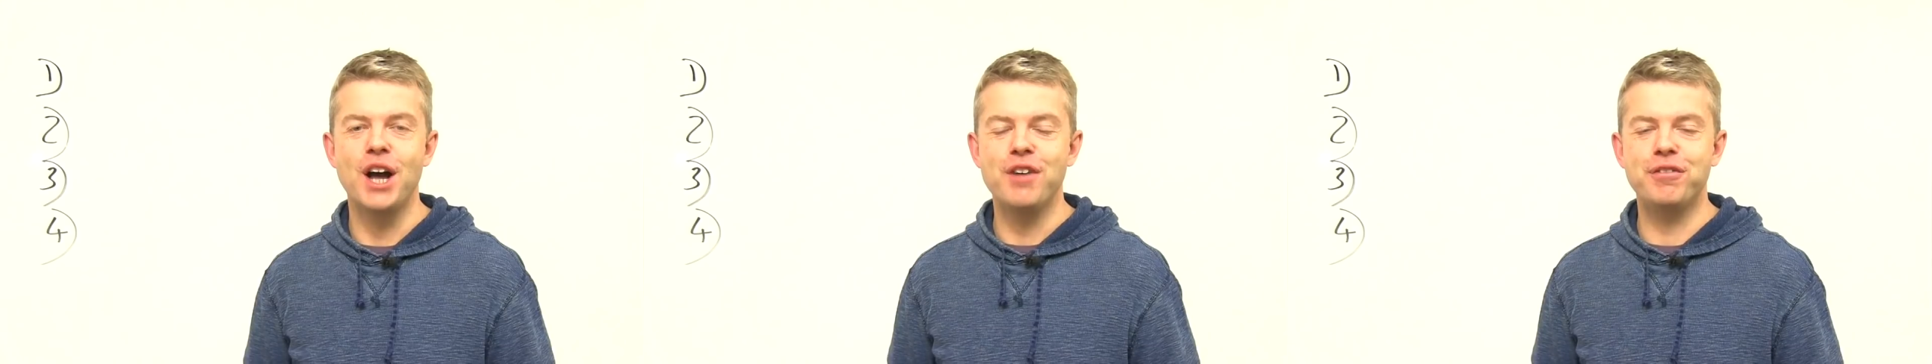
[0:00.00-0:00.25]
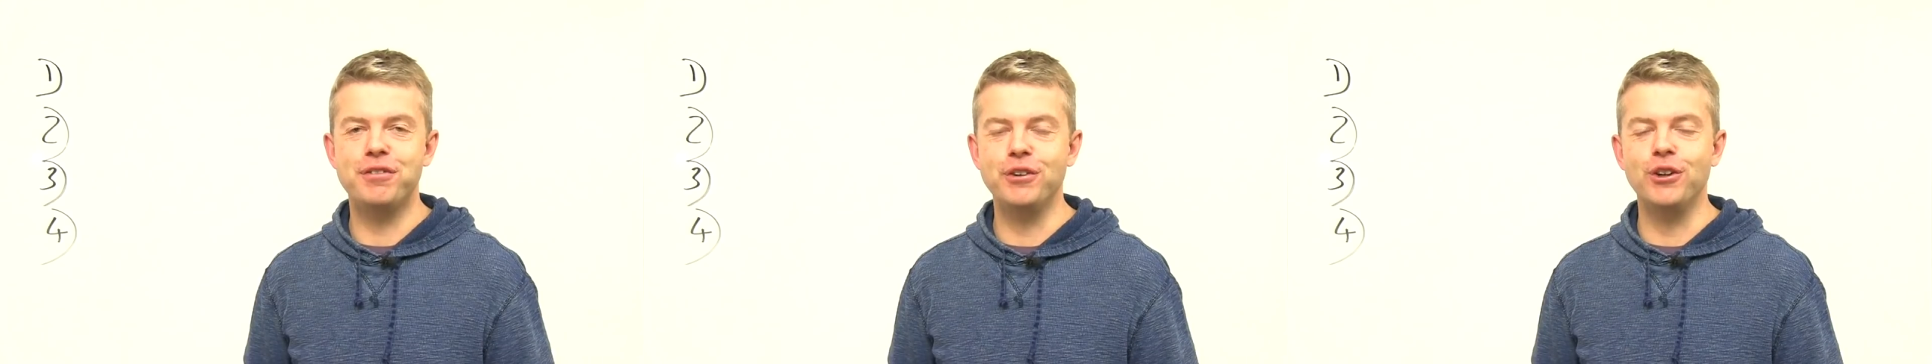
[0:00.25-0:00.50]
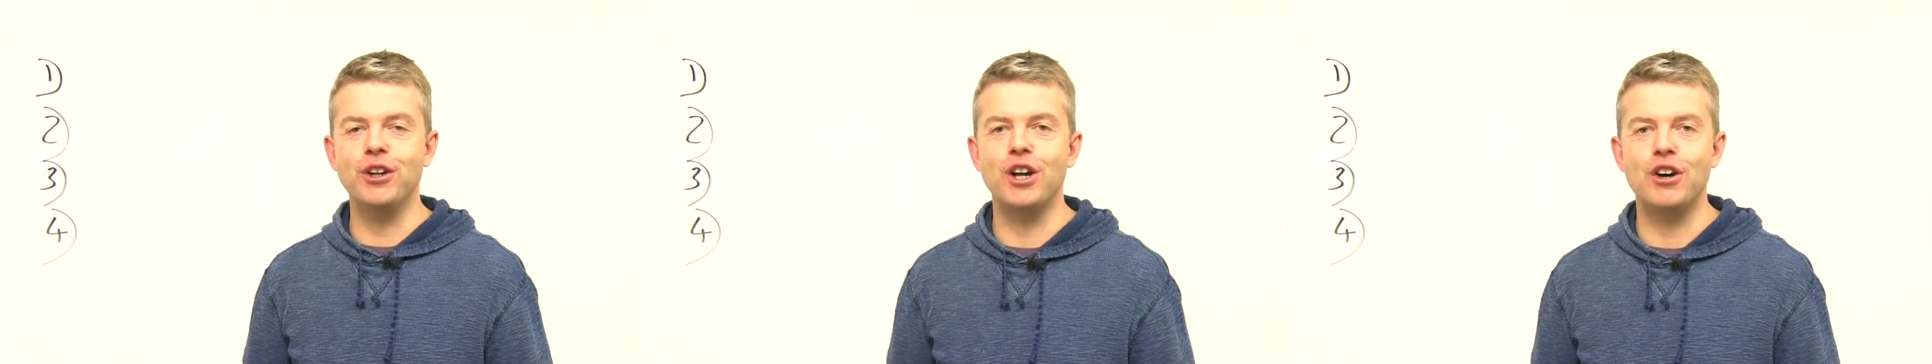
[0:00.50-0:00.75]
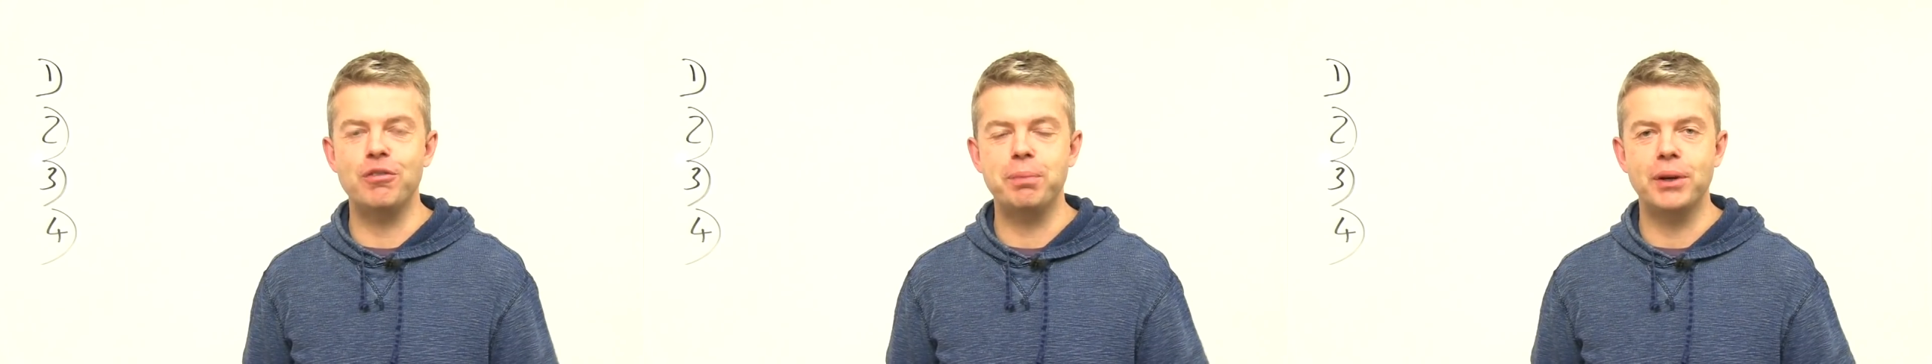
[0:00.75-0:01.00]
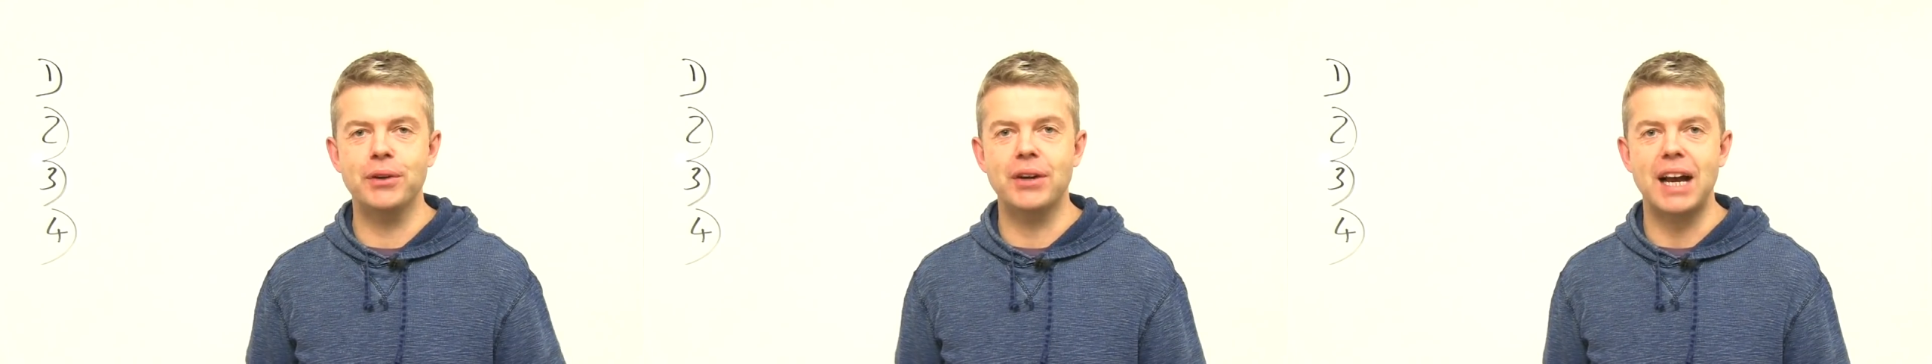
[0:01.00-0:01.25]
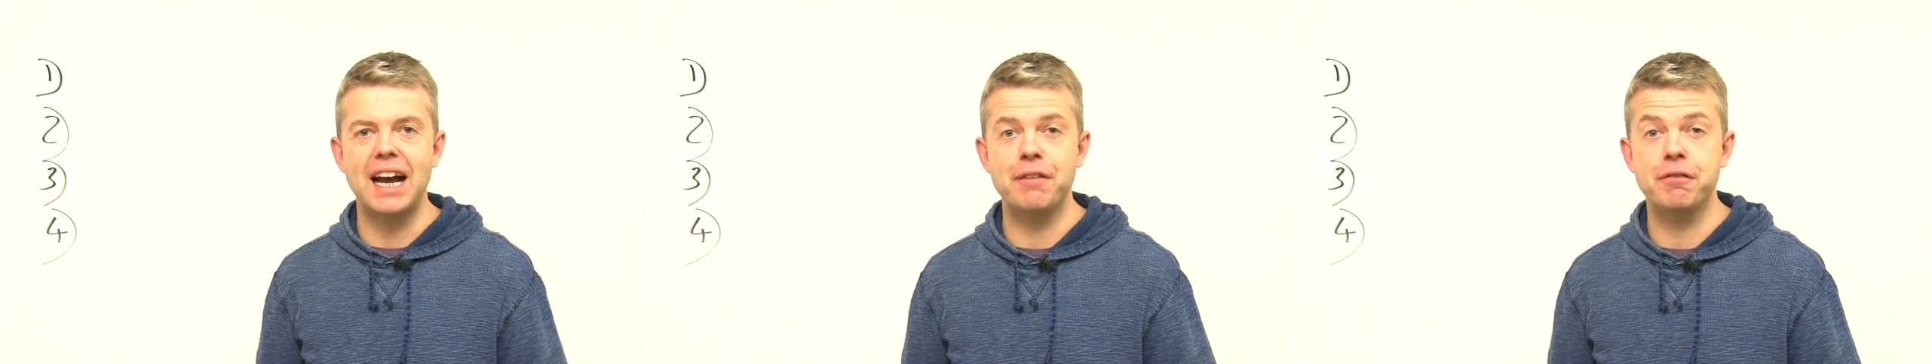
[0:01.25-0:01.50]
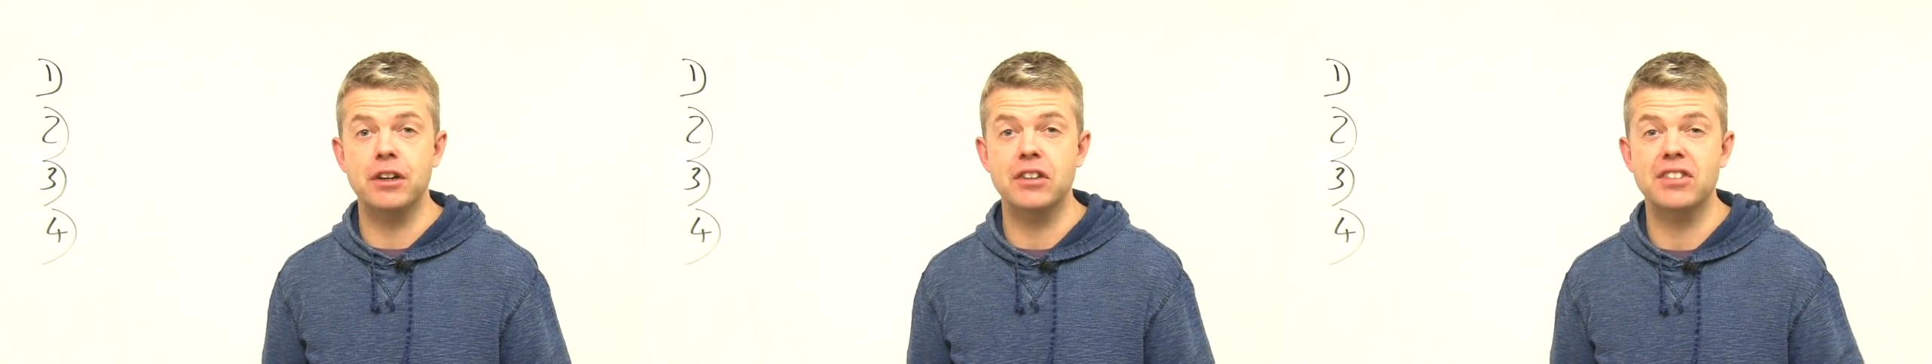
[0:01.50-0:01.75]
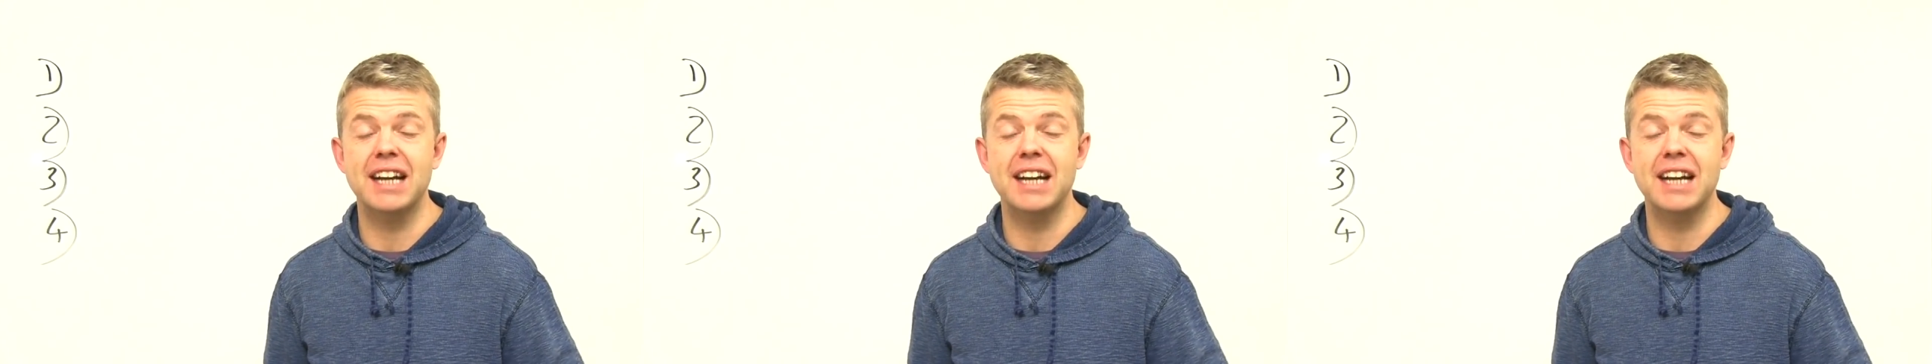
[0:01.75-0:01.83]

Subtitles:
full of poker advice,